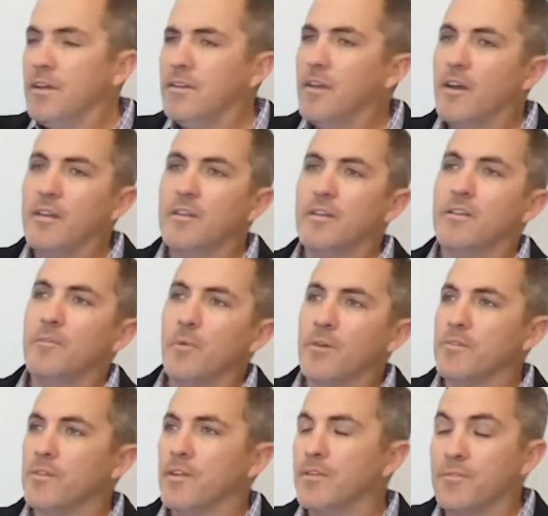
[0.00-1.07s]
Yeah, and it
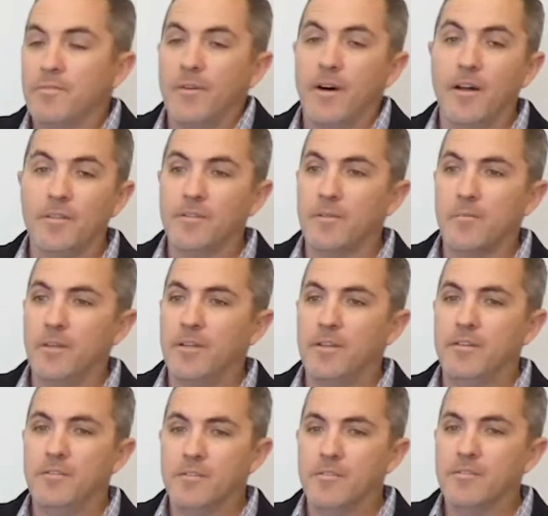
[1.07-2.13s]
wasn't his fault. I mean,
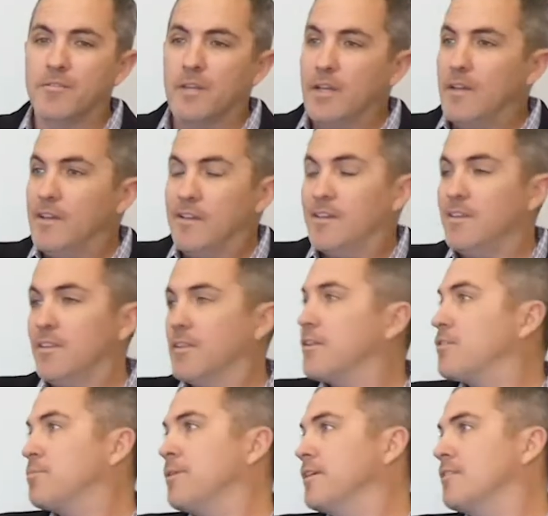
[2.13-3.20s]
he he didn't
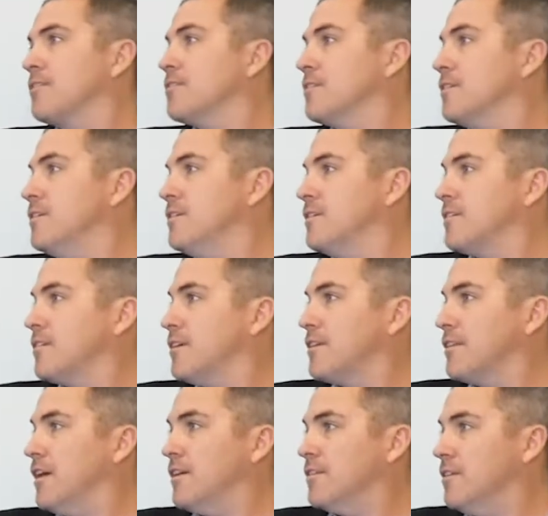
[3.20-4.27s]
expect the city to
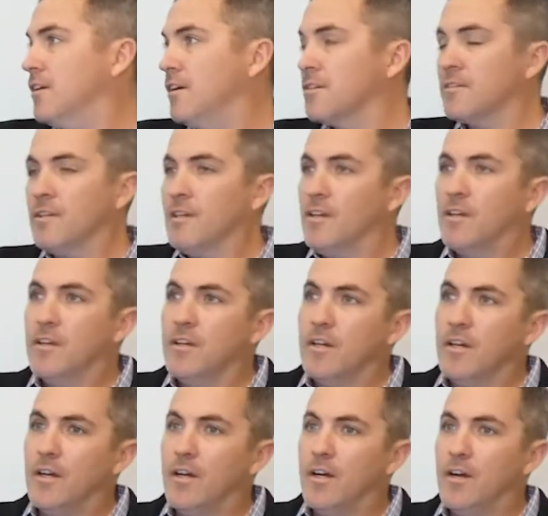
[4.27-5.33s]
take that long.
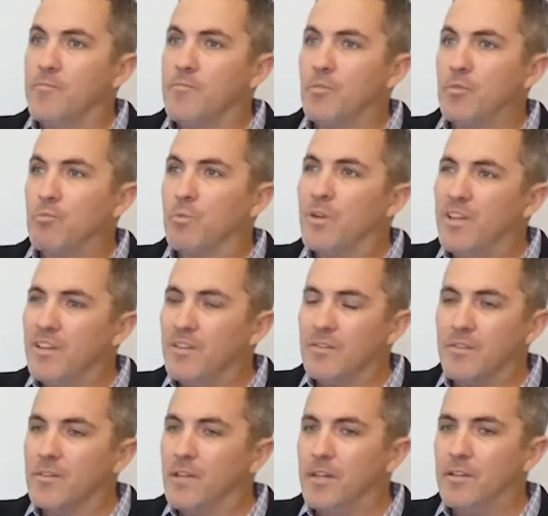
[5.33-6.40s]
Um, we
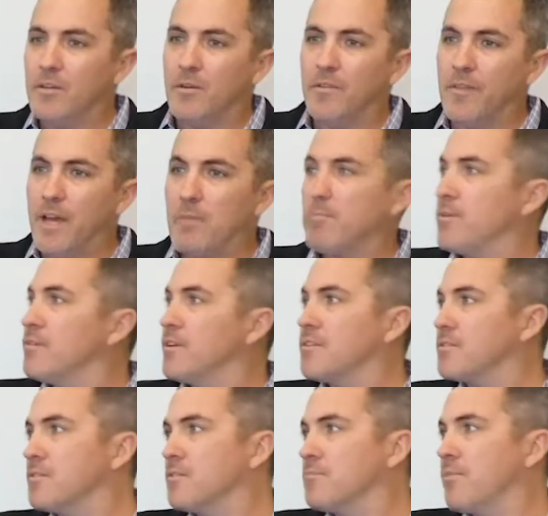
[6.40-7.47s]
as a lender in that
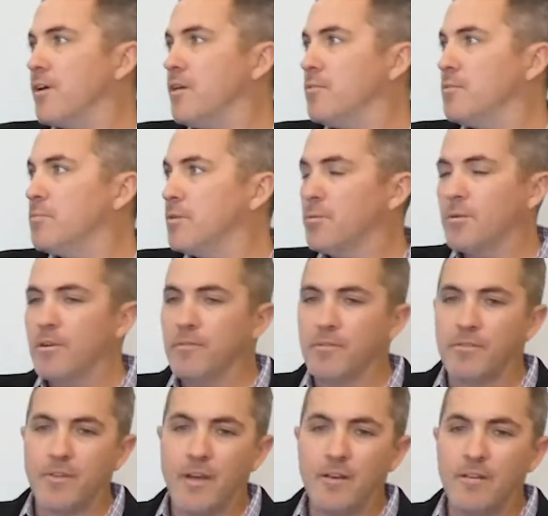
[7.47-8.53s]
position probably would
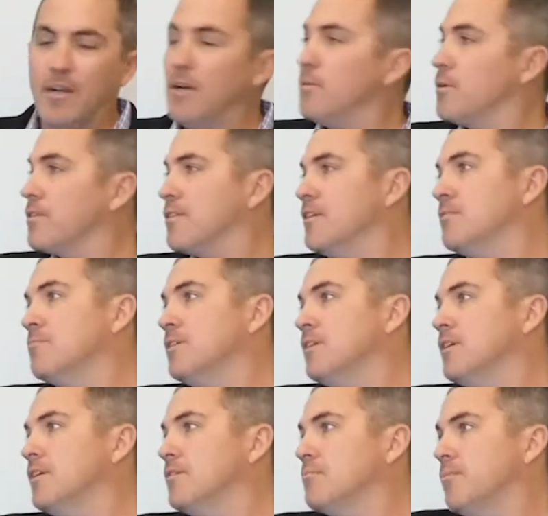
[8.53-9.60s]
have sat it out with him,
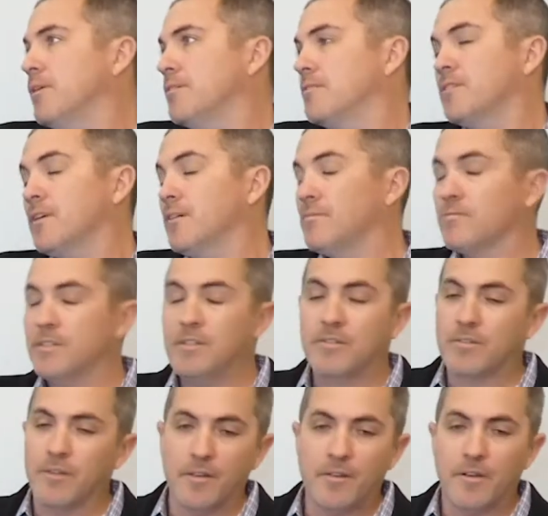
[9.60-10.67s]
but you know
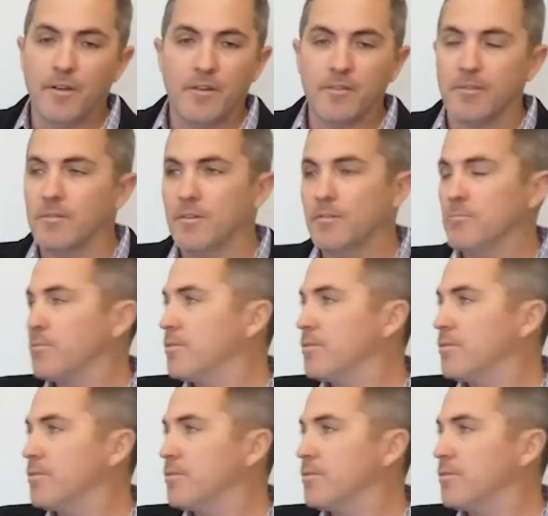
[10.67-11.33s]
each lender has their own